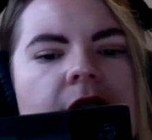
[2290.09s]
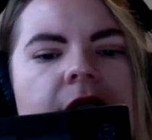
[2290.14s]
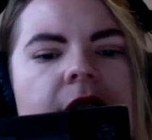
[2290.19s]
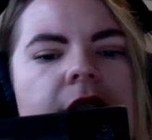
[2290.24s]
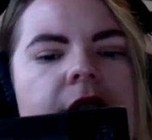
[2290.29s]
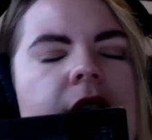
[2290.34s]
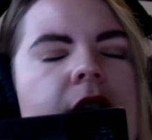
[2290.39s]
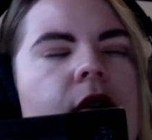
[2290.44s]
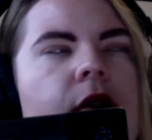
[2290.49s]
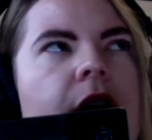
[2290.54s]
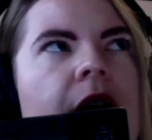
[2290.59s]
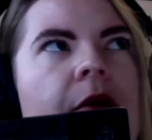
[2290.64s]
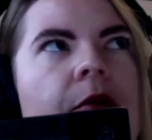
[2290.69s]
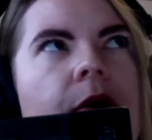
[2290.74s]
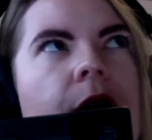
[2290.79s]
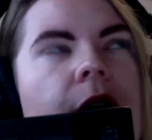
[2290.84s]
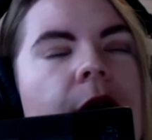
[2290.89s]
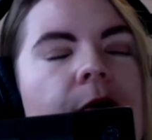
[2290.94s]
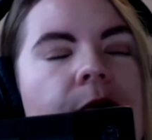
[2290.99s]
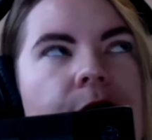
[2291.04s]
you know,
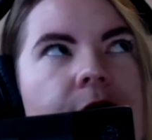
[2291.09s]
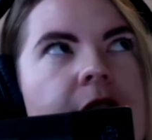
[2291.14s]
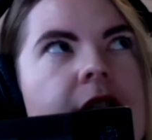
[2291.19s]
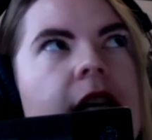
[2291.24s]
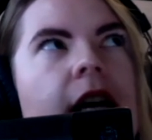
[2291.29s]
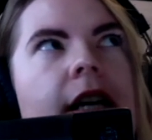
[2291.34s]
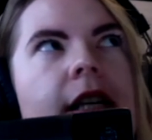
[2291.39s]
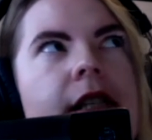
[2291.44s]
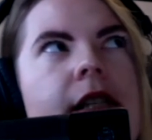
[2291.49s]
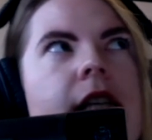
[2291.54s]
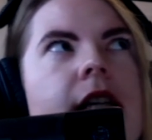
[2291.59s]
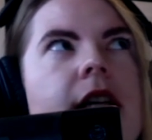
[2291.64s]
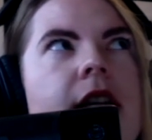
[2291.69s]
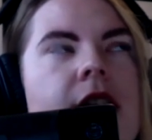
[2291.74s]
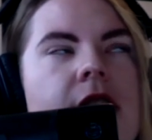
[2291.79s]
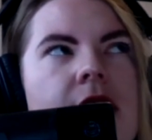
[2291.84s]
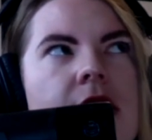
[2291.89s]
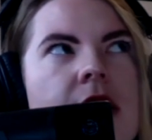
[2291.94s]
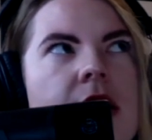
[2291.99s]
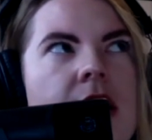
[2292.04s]
em-
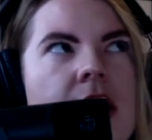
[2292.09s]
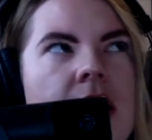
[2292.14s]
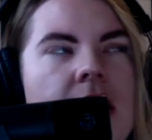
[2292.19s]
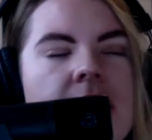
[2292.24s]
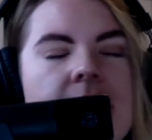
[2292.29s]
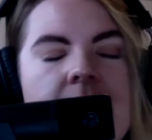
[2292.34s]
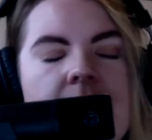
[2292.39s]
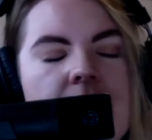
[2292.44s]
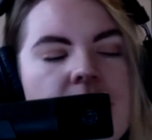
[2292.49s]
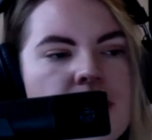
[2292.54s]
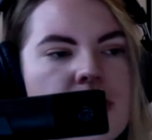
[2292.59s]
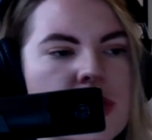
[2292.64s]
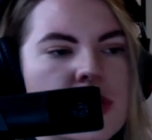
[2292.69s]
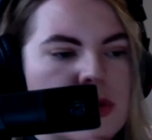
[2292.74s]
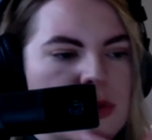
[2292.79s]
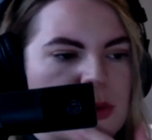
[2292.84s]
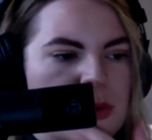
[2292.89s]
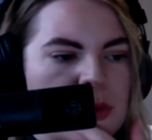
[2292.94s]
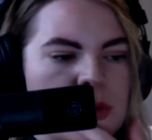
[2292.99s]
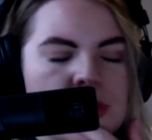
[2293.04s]
emphasizing uh, the
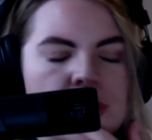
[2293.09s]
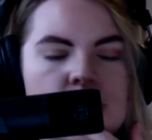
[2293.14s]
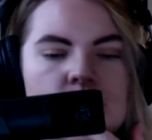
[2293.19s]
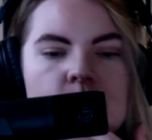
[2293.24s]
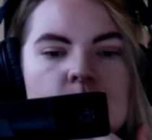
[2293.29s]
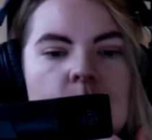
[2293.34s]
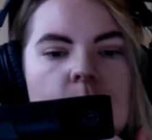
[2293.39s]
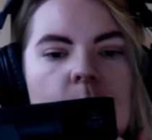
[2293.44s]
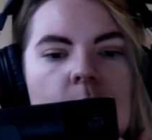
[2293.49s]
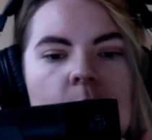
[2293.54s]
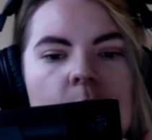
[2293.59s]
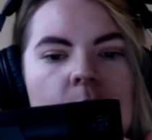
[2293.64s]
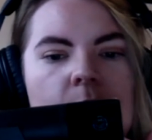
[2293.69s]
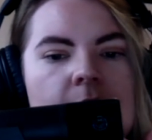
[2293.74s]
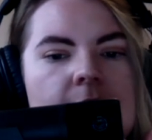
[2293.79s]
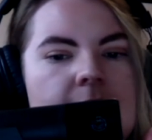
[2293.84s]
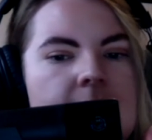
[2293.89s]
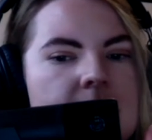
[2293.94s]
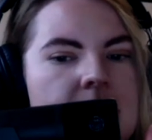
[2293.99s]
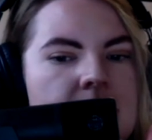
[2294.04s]
individual's
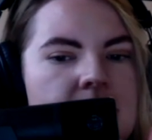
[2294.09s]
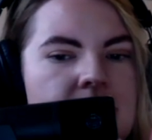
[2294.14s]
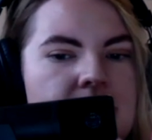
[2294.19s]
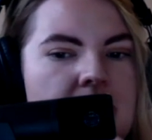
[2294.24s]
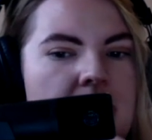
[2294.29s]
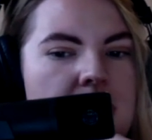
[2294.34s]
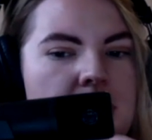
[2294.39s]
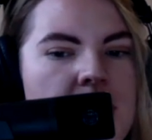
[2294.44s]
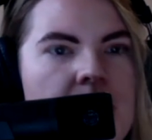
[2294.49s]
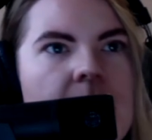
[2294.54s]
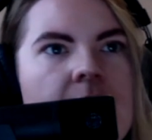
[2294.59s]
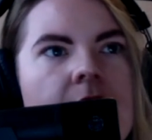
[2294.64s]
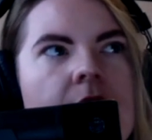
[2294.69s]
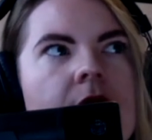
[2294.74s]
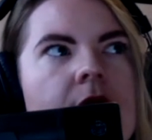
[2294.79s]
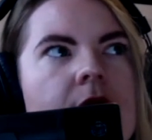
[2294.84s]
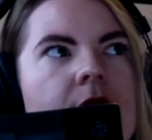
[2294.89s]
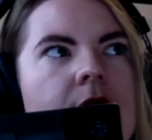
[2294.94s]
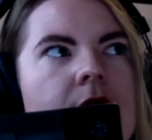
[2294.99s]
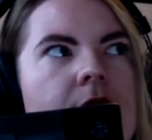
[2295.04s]
role in shaping